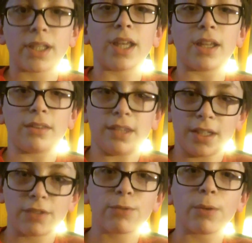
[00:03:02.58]
yeah,
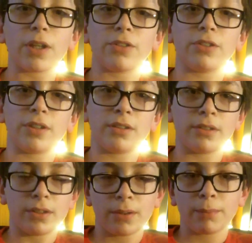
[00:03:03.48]
thanks for watching.
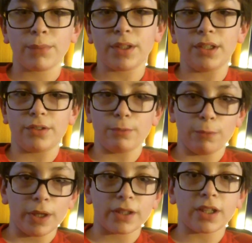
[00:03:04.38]
Please
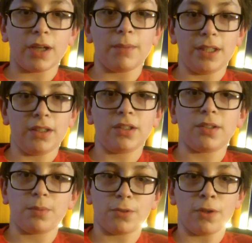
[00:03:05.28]
rate, comment, and
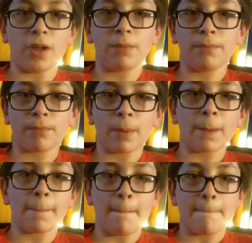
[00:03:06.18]
subscribe.
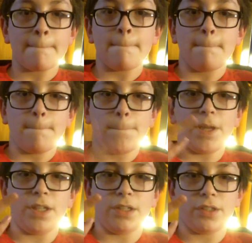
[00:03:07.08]

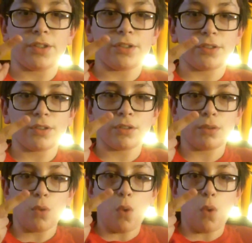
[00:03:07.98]
Peace.